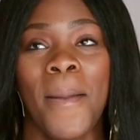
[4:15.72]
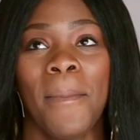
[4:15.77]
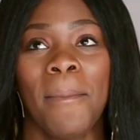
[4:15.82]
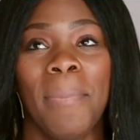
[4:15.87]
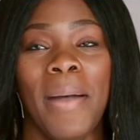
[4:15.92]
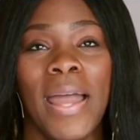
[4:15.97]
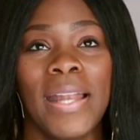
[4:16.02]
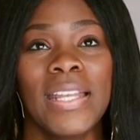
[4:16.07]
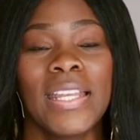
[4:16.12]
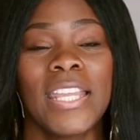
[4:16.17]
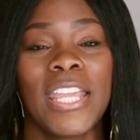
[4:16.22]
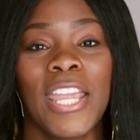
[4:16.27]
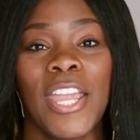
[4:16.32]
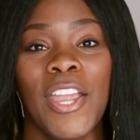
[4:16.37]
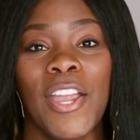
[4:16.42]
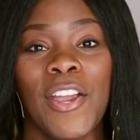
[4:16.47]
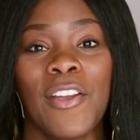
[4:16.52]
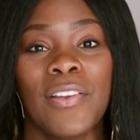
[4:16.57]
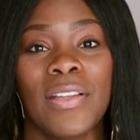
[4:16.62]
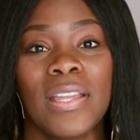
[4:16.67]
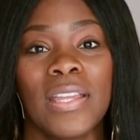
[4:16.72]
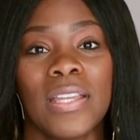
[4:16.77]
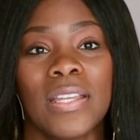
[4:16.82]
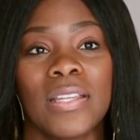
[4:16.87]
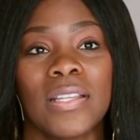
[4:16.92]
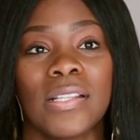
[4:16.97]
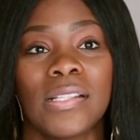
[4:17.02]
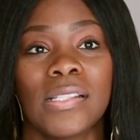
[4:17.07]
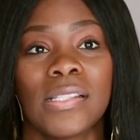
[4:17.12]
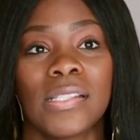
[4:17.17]
body care
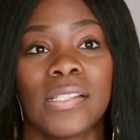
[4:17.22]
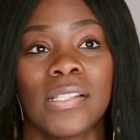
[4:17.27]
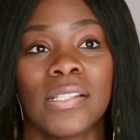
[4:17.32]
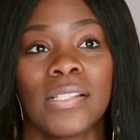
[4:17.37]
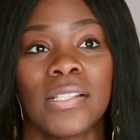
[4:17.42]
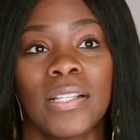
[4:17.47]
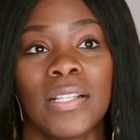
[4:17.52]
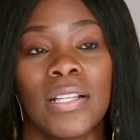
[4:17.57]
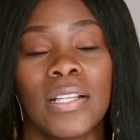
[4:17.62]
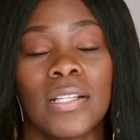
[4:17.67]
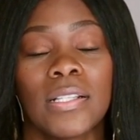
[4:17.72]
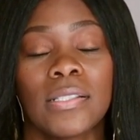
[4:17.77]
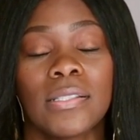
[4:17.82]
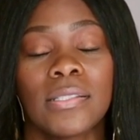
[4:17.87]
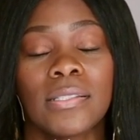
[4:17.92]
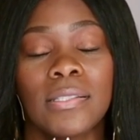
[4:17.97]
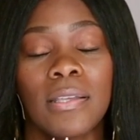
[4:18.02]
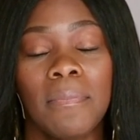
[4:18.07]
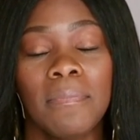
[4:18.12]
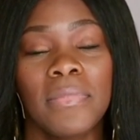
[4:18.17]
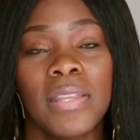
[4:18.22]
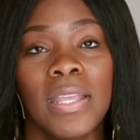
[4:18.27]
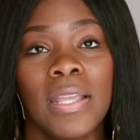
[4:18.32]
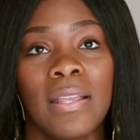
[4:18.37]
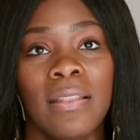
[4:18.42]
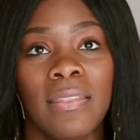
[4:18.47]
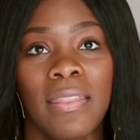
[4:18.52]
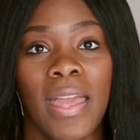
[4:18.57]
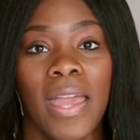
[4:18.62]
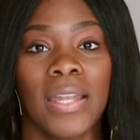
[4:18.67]
is
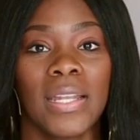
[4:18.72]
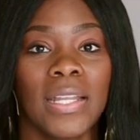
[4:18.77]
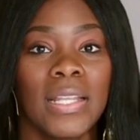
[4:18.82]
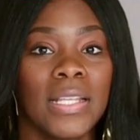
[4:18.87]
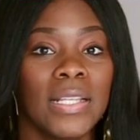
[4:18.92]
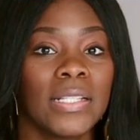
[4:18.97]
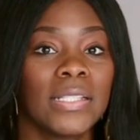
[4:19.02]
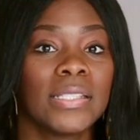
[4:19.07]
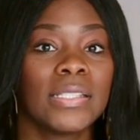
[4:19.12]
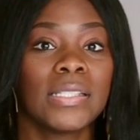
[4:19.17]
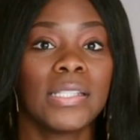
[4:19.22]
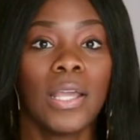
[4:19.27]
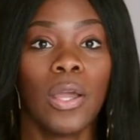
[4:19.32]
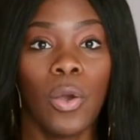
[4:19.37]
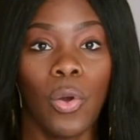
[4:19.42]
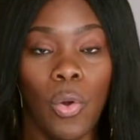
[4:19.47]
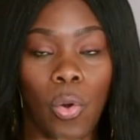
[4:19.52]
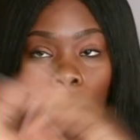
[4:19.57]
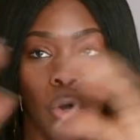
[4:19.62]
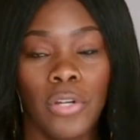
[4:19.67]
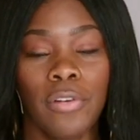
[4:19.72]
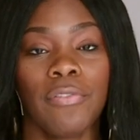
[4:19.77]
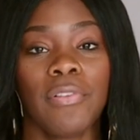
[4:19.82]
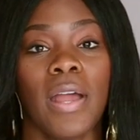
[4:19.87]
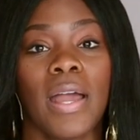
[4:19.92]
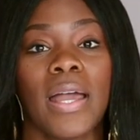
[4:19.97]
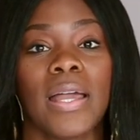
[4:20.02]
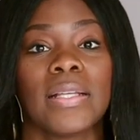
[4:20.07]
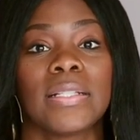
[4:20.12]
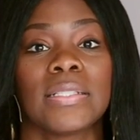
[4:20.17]
something that is on a
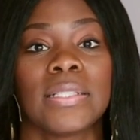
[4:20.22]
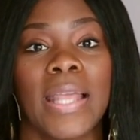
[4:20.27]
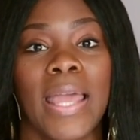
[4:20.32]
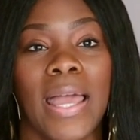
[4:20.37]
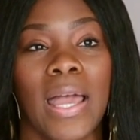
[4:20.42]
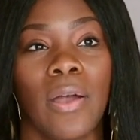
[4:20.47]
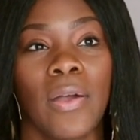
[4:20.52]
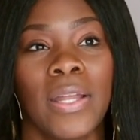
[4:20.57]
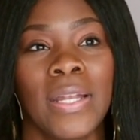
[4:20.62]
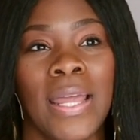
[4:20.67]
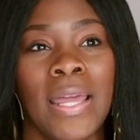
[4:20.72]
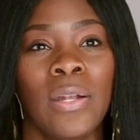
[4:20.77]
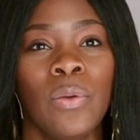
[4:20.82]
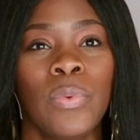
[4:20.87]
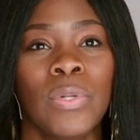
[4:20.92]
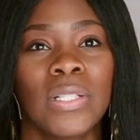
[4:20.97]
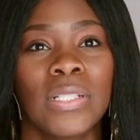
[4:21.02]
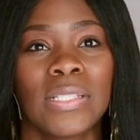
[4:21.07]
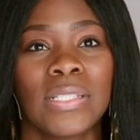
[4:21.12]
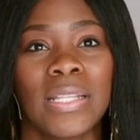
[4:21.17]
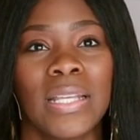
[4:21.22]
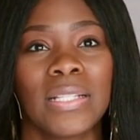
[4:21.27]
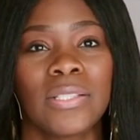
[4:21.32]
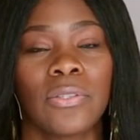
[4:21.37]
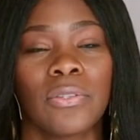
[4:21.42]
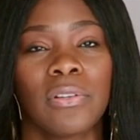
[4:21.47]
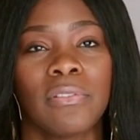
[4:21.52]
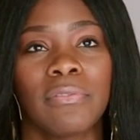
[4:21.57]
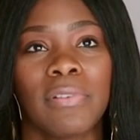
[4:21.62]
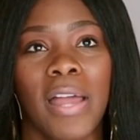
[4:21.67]
rise now. And I don't want to say it's
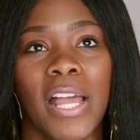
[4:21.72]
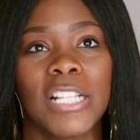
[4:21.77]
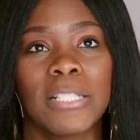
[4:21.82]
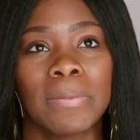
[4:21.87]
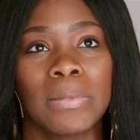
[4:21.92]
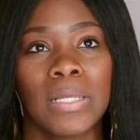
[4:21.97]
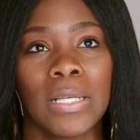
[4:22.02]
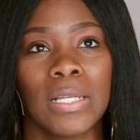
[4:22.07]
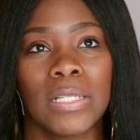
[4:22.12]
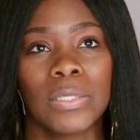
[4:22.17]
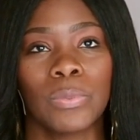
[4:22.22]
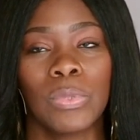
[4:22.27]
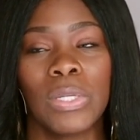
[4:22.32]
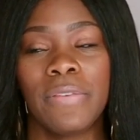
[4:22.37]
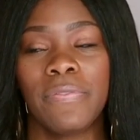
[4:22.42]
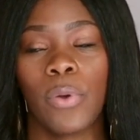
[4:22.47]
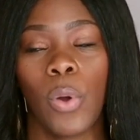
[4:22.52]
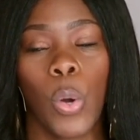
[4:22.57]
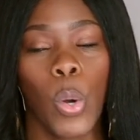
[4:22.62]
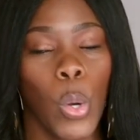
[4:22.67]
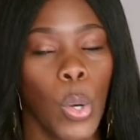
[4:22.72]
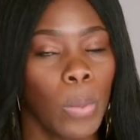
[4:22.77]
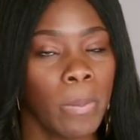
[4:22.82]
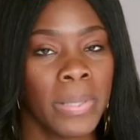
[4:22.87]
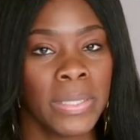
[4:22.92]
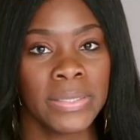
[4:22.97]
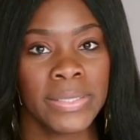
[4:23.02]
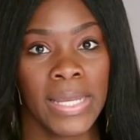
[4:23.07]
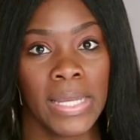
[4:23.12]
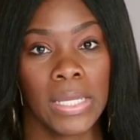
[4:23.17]
on a rise because we've all
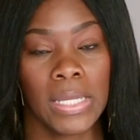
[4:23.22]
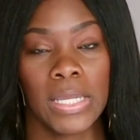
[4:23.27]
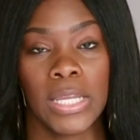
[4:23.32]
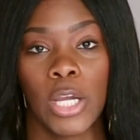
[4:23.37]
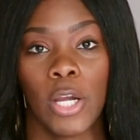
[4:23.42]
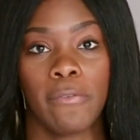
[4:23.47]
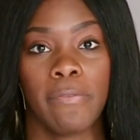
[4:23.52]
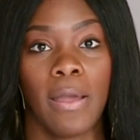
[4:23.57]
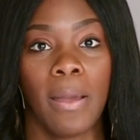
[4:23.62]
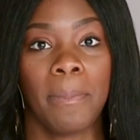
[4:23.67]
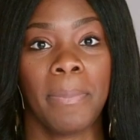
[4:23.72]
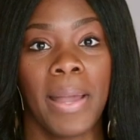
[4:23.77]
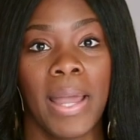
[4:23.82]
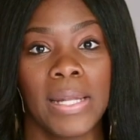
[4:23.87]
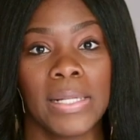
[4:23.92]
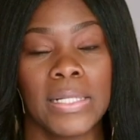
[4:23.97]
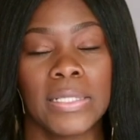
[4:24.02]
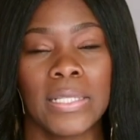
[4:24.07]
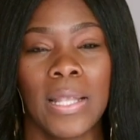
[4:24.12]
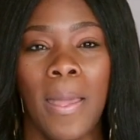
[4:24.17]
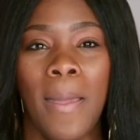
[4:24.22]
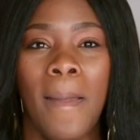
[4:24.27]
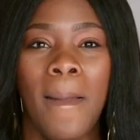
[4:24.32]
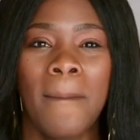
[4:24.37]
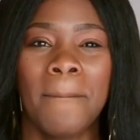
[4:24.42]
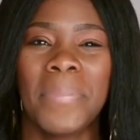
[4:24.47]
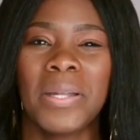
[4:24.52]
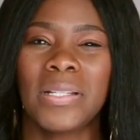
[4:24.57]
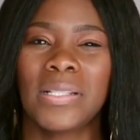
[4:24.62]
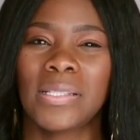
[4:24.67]
been taking care of our bodies,
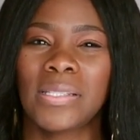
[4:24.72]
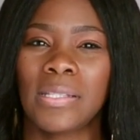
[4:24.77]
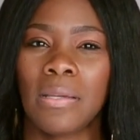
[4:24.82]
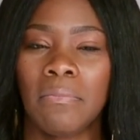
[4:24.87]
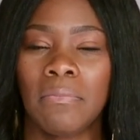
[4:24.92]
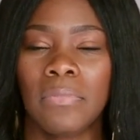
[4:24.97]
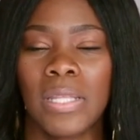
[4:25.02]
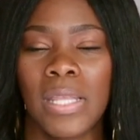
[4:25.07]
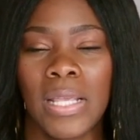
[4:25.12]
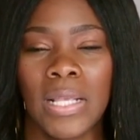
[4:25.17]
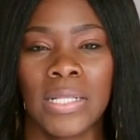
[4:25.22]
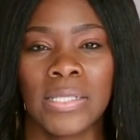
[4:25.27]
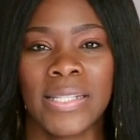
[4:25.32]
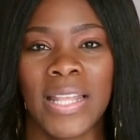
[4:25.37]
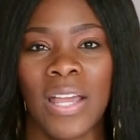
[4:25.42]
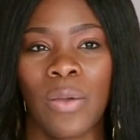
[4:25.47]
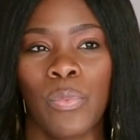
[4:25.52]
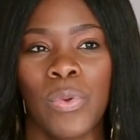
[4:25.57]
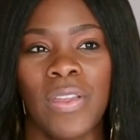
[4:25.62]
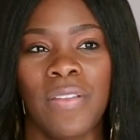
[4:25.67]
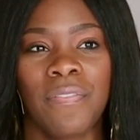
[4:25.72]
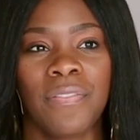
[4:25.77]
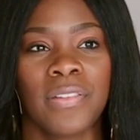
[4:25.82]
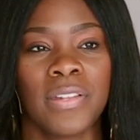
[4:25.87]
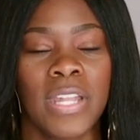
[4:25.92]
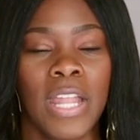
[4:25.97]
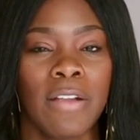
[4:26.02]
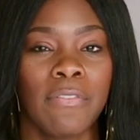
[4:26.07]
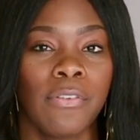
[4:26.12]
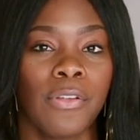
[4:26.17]
but it's some things that we've
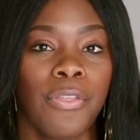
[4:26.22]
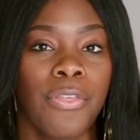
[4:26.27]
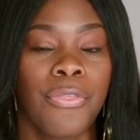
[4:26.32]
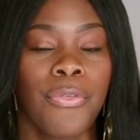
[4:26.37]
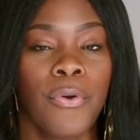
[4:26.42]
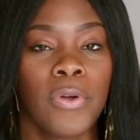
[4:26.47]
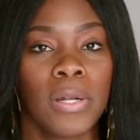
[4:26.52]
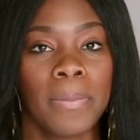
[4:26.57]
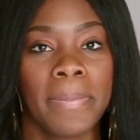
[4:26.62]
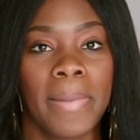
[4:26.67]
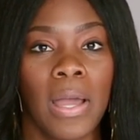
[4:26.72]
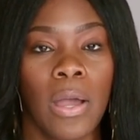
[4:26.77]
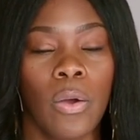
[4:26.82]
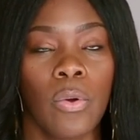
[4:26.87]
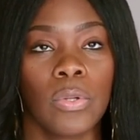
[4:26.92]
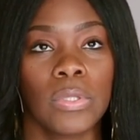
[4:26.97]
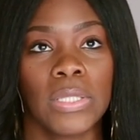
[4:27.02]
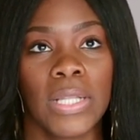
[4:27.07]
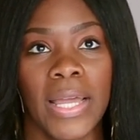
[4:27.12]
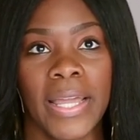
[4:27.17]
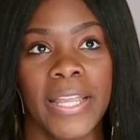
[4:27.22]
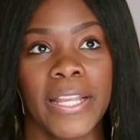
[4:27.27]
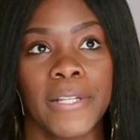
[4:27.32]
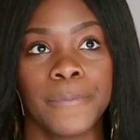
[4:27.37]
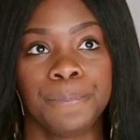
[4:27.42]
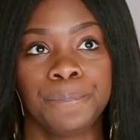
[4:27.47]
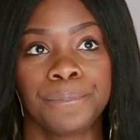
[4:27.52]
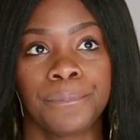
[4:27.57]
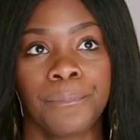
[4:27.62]
never thought about, like